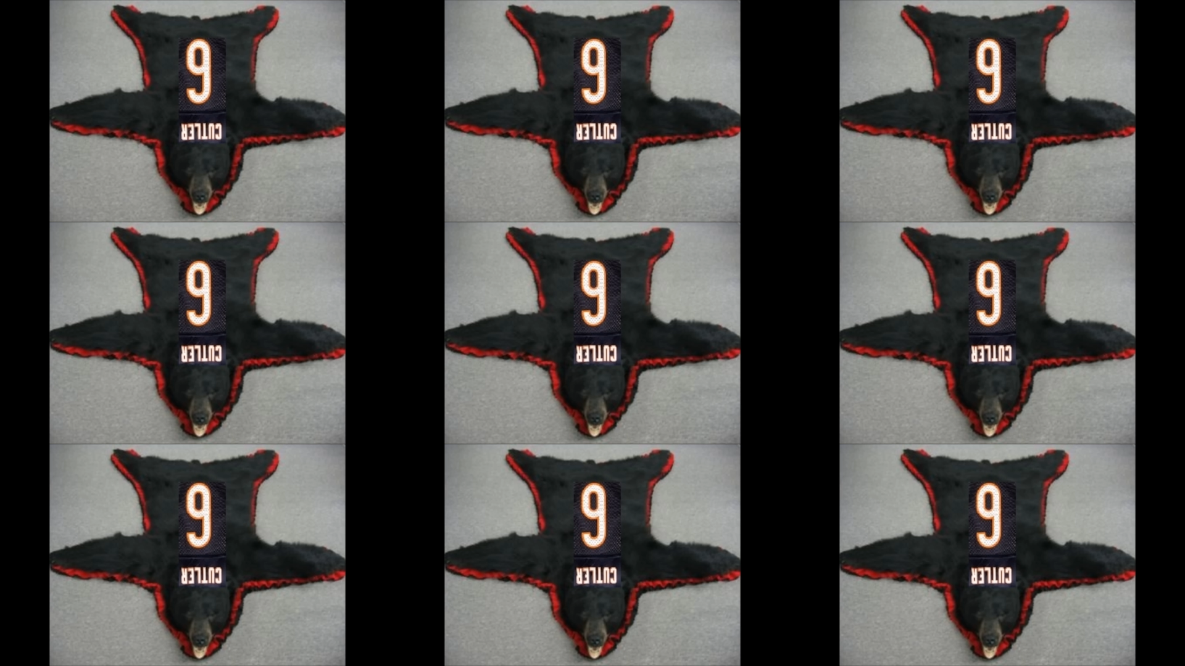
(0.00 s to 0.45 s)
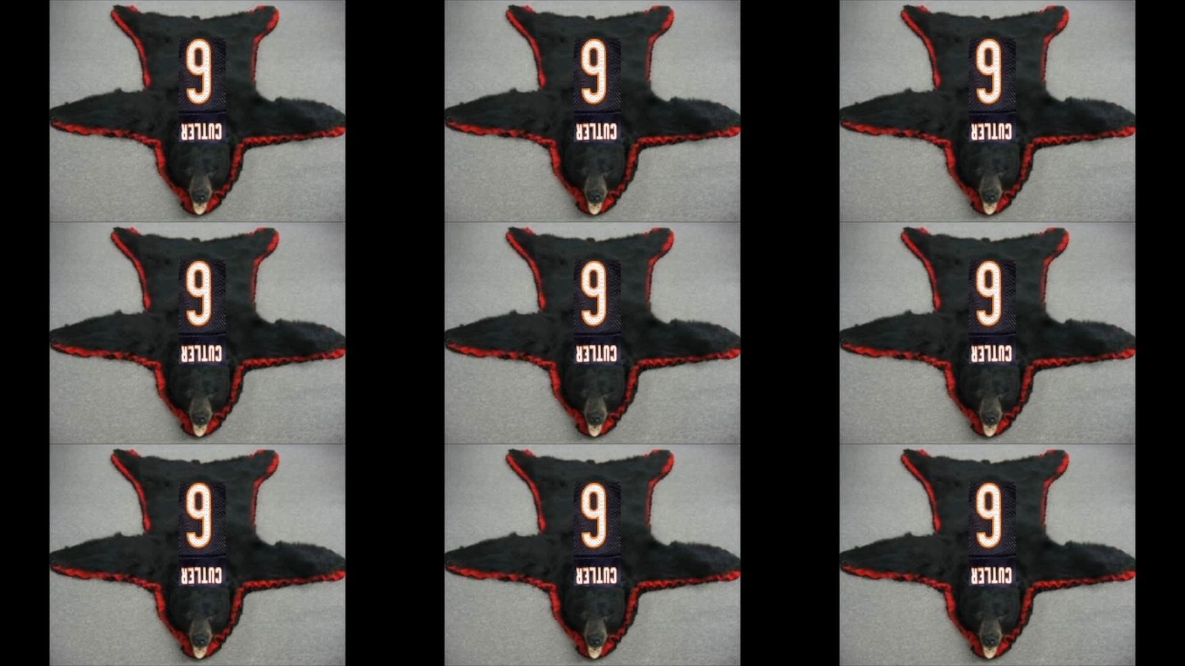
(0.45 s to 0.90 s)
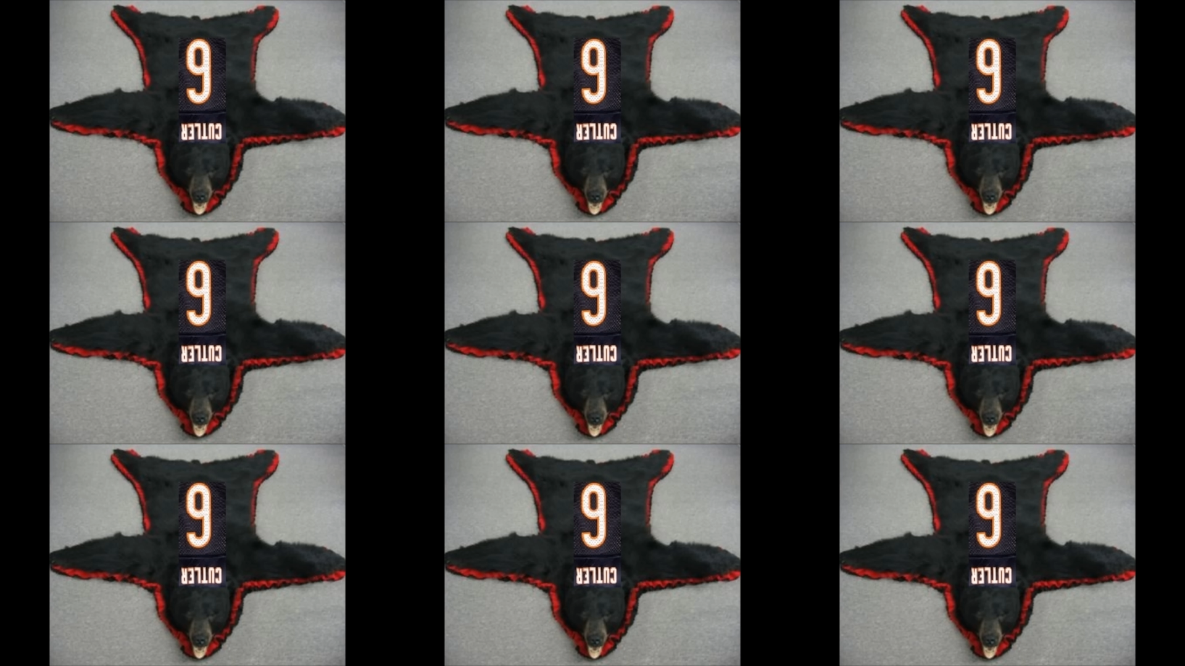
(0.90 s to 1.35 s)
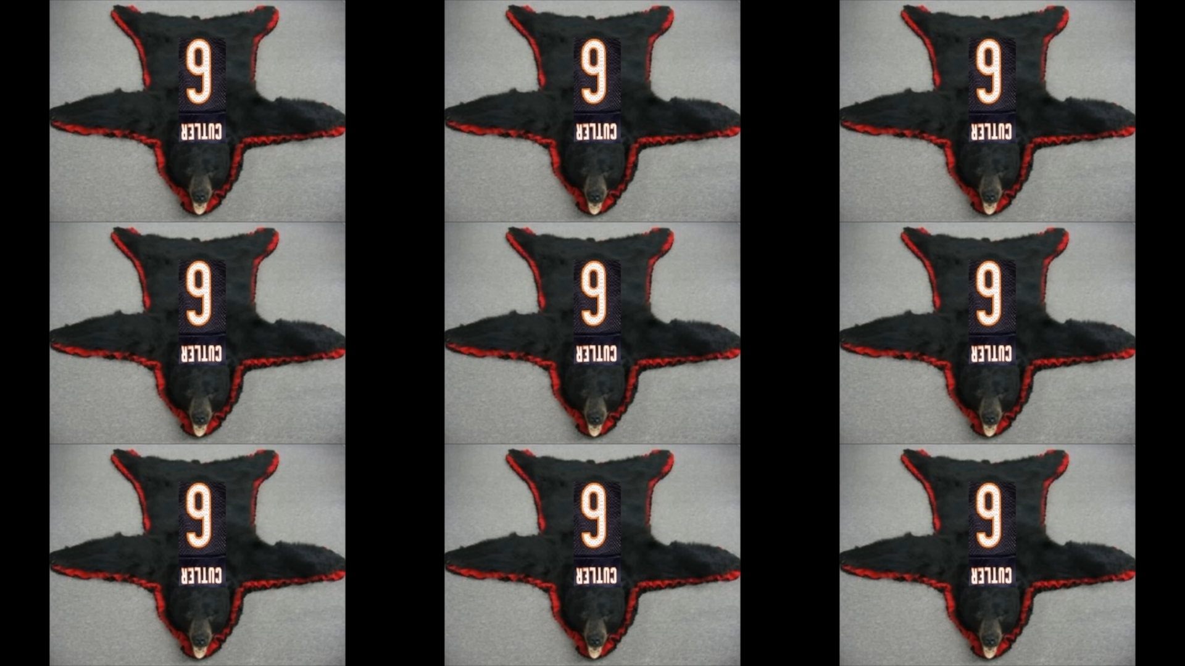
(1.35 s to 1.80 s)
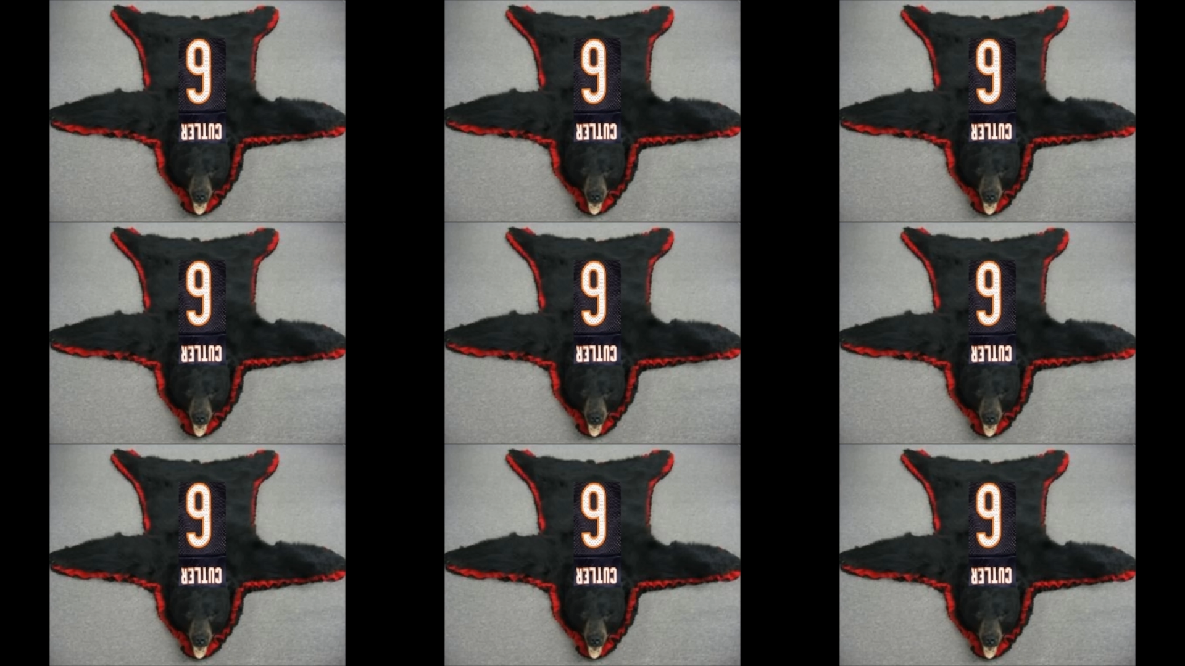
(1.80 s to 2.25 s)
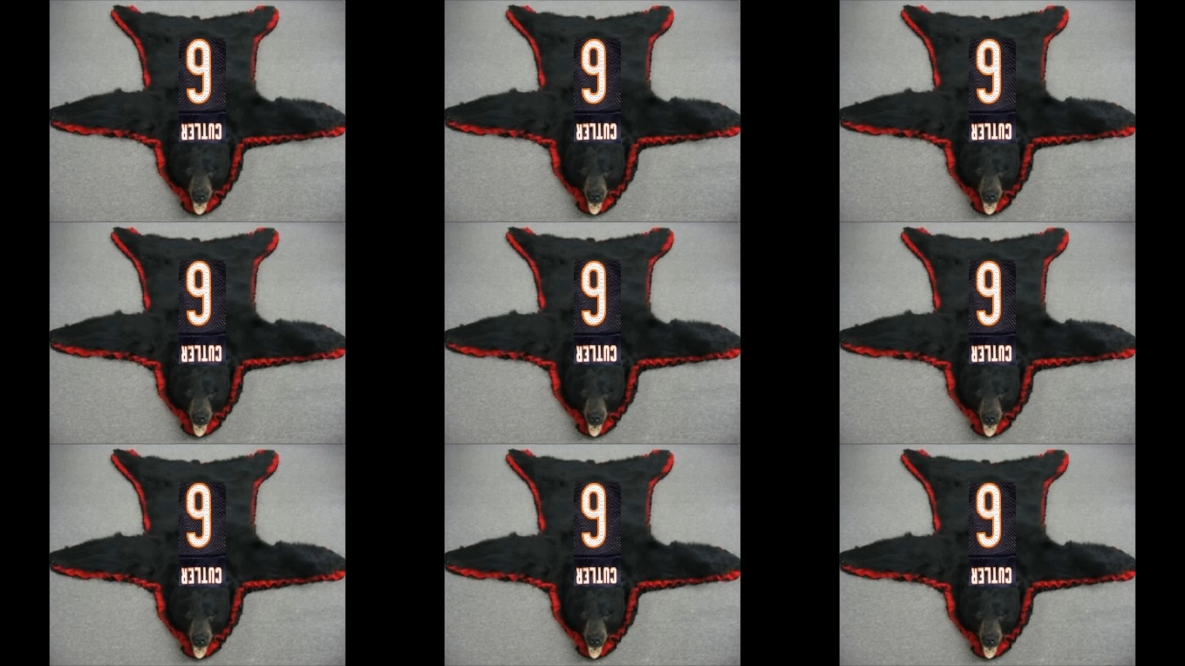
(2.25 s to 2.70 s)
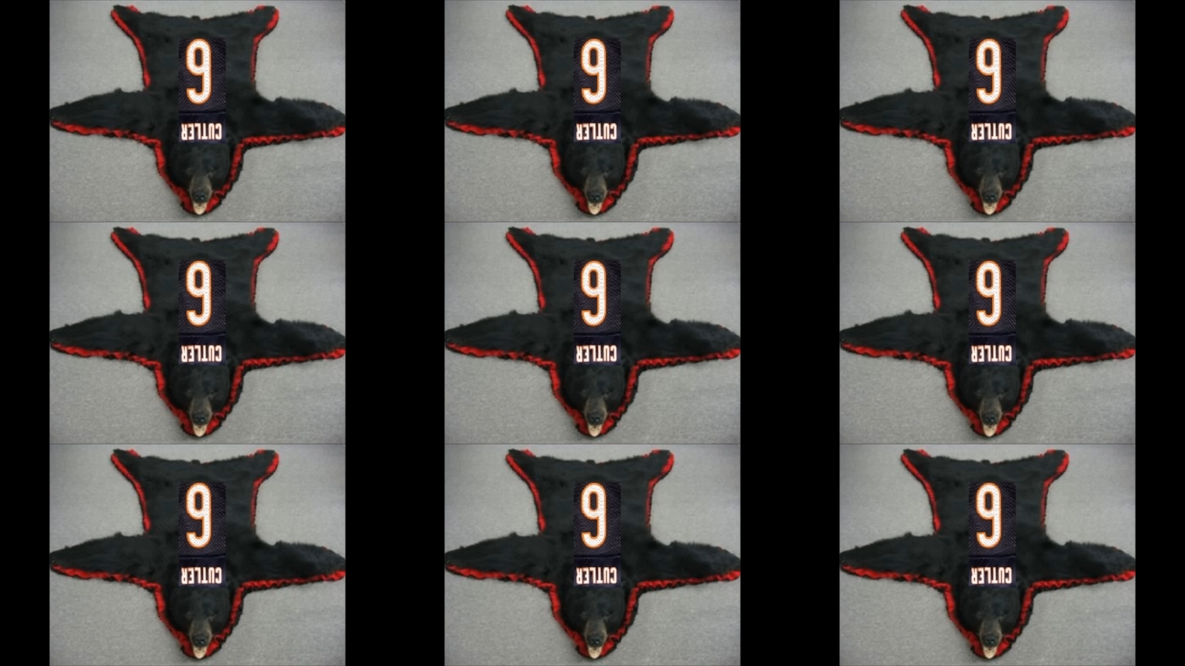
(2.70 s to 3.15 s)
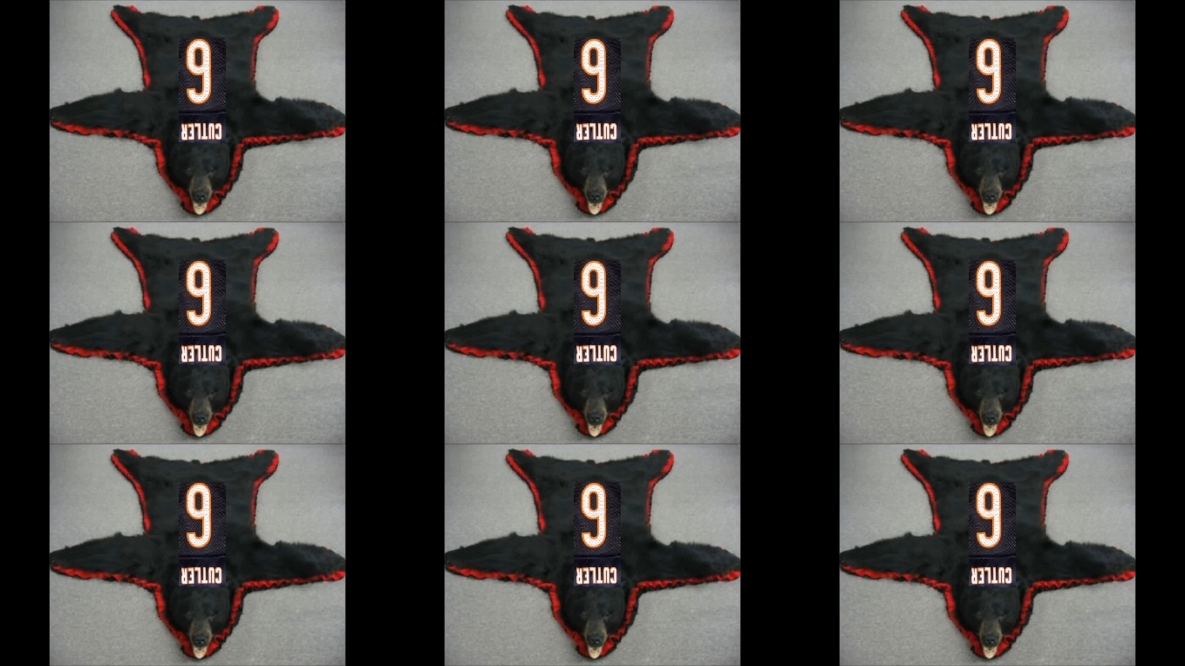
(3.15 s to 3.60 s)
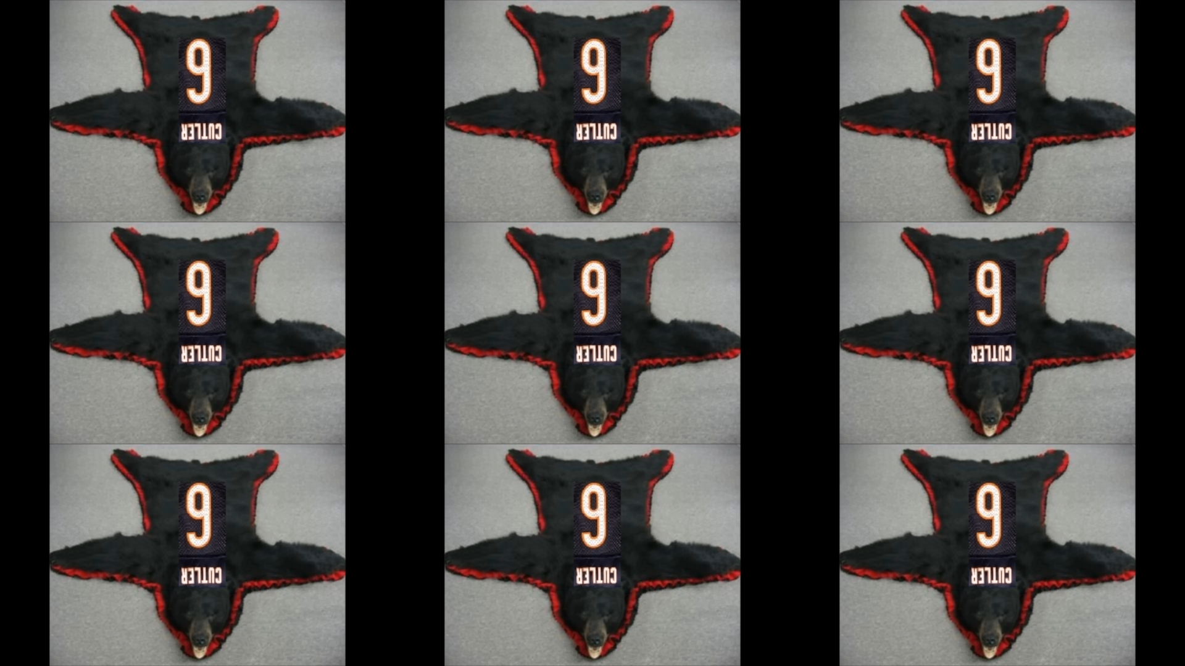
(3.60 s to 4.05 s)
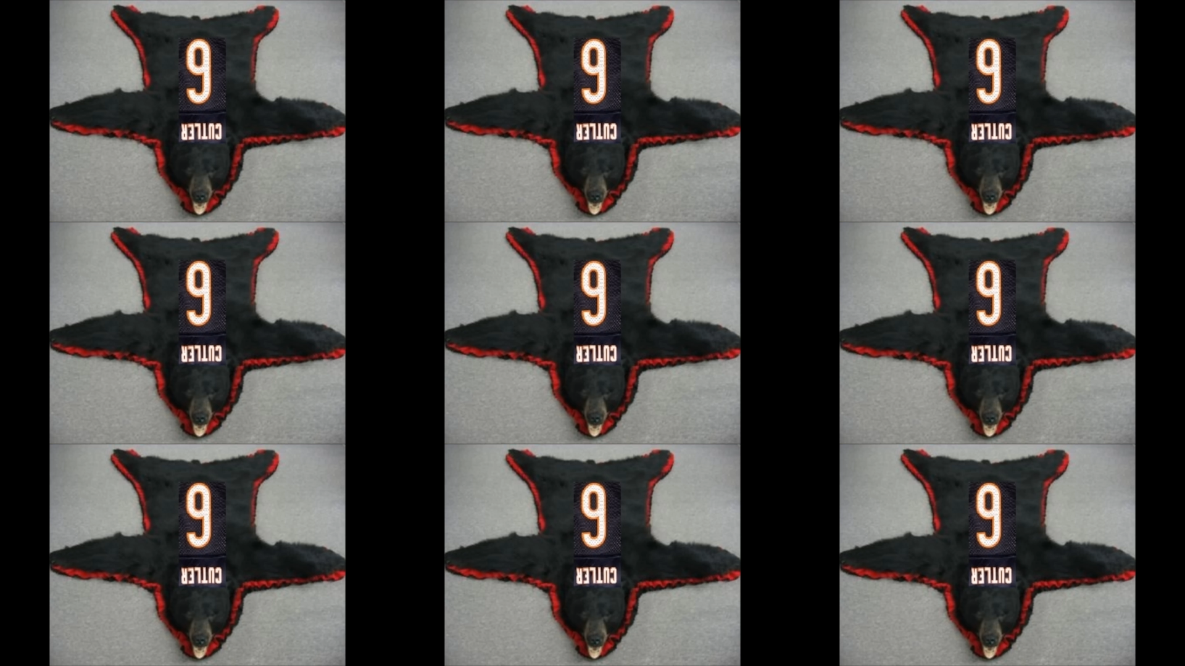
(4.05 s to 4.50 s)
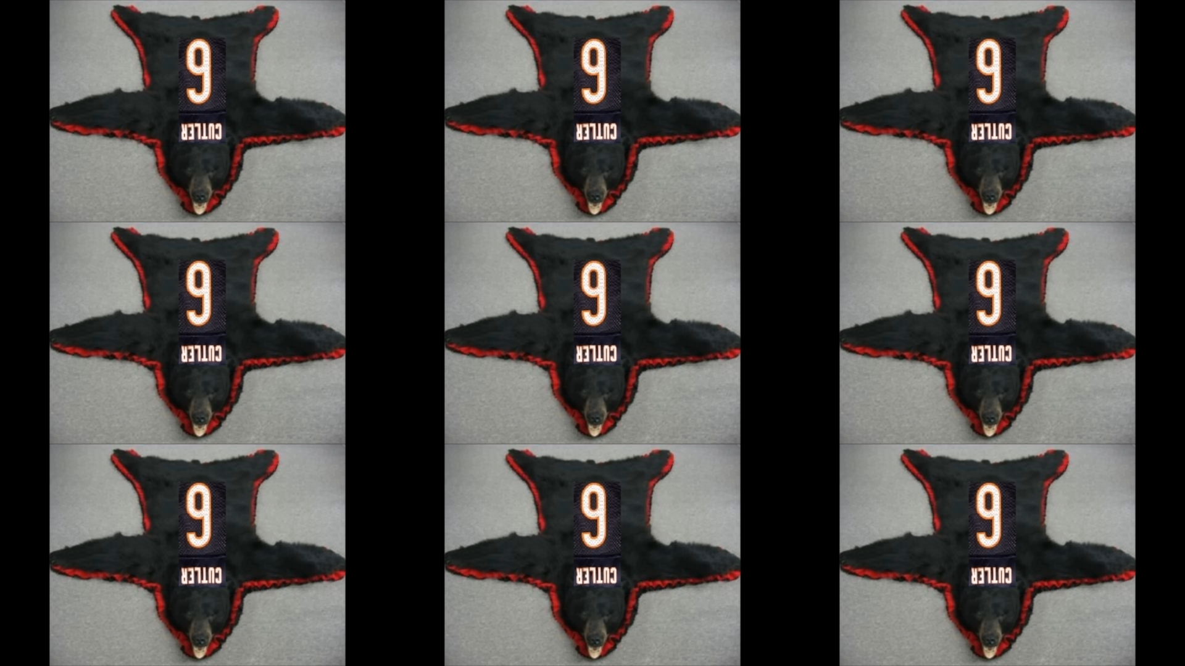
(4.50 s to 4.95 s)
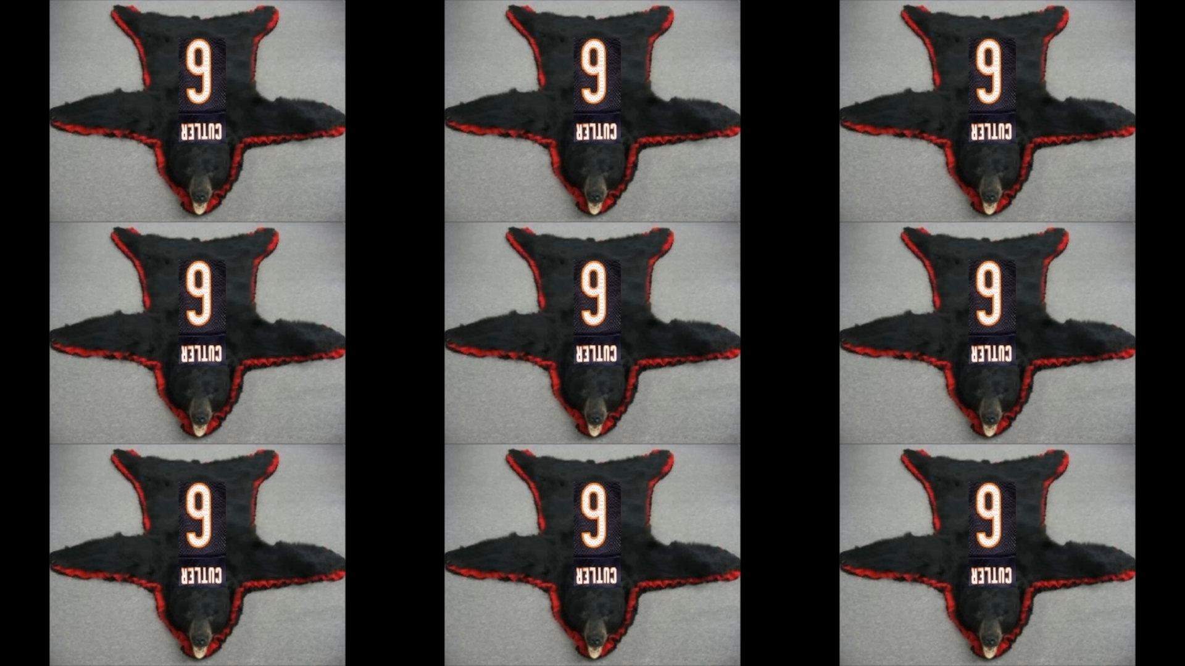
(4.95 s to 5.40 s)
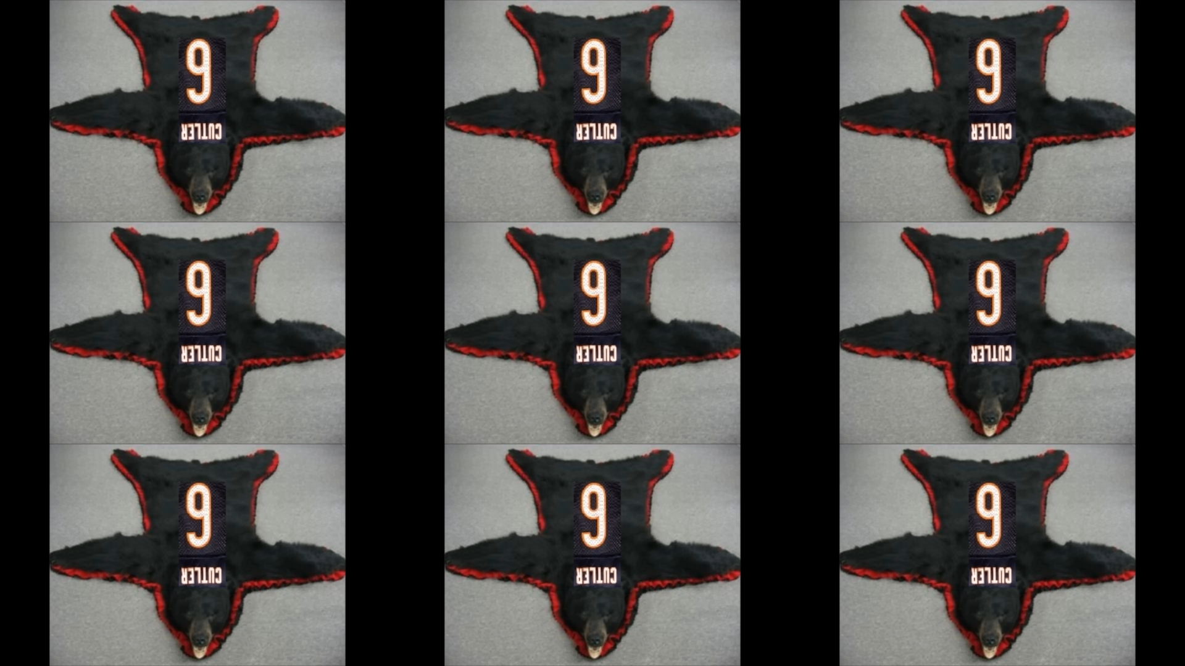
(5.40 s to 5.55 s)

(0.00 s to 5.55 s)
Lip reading: [unreadable: no face in view]